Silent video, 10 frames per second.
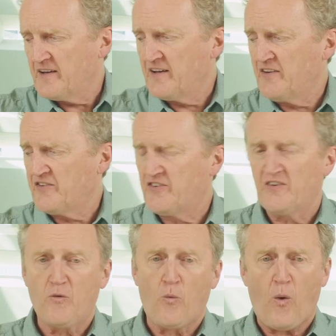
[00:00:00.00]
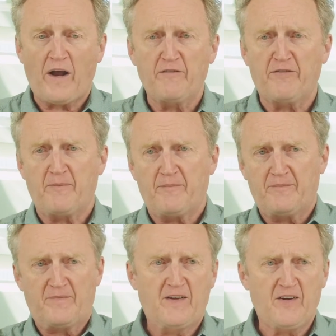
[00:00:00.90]
is one of them.
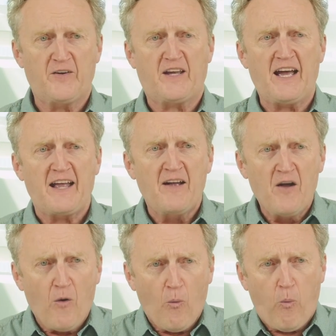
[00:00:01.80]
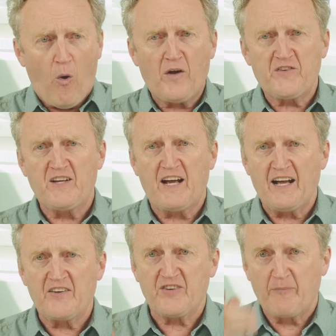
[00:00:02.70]
Okay, what
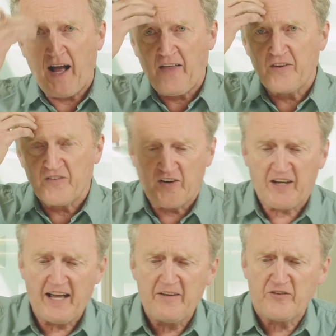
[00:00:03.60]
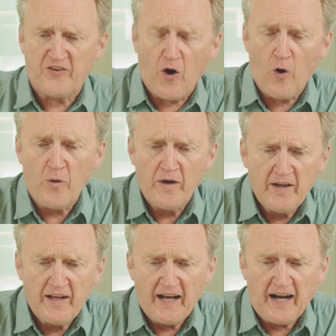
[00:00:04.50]
are some others? Okay, so
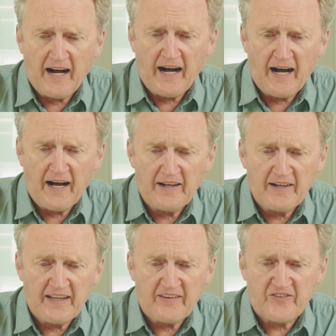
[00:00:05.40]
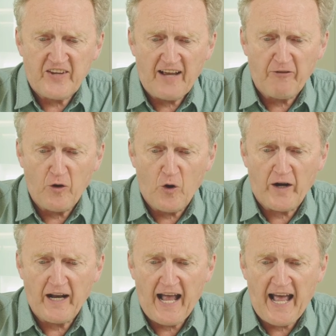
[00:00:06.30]
uh, let's have a
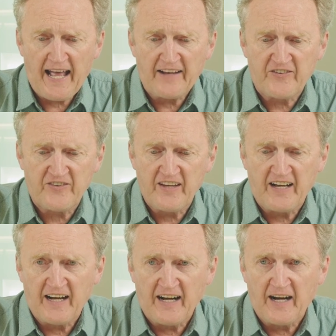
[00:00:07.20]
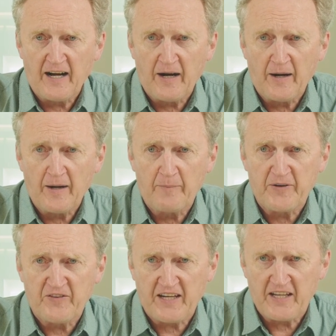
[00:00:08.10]
look at uh,
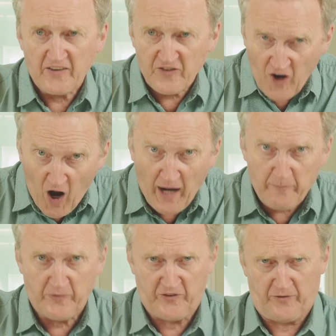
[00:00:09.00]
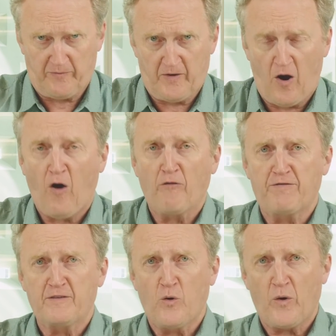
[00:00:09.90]
particular types
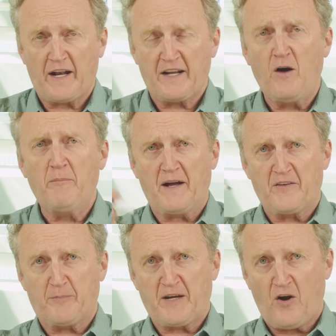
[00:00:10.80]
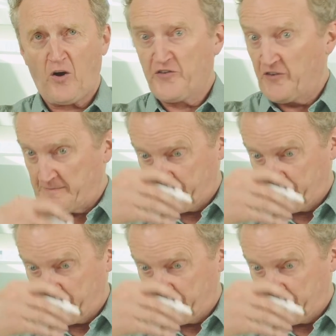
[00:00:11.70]
of organic compounds because